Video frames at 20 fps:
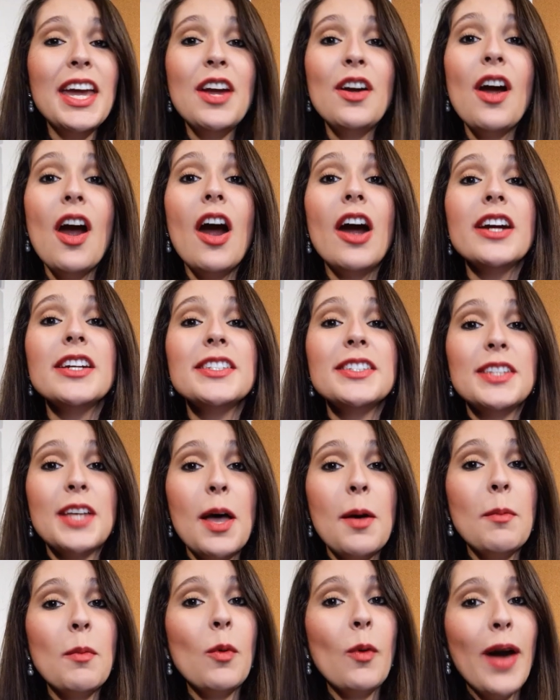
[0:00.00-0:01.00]
Here are
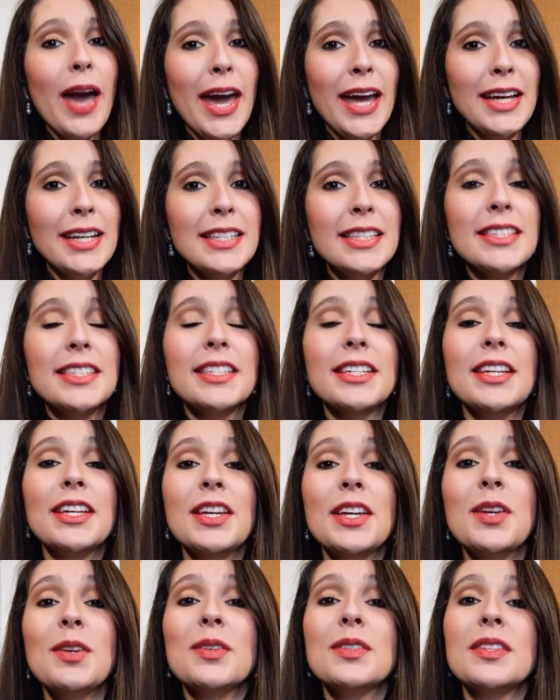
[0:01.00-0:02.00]
some ways to
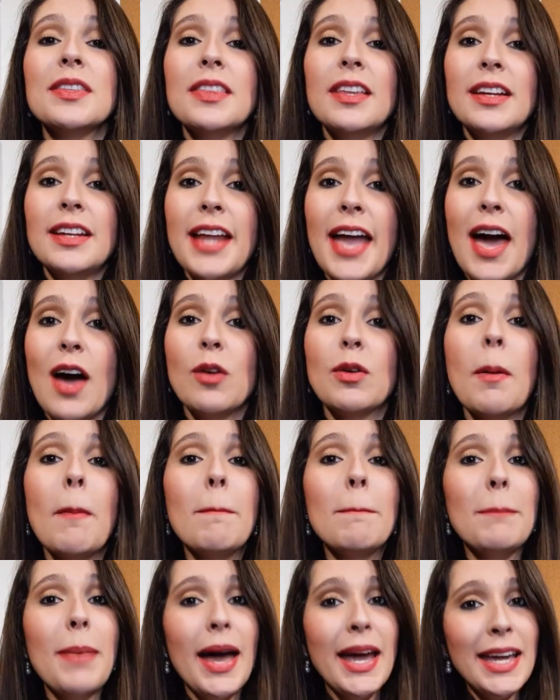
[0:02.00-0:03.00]
use the noun
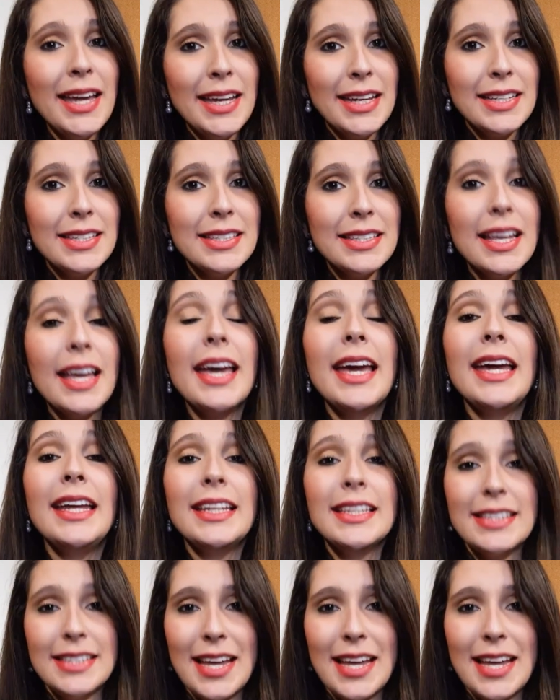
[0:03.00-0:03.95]
país in a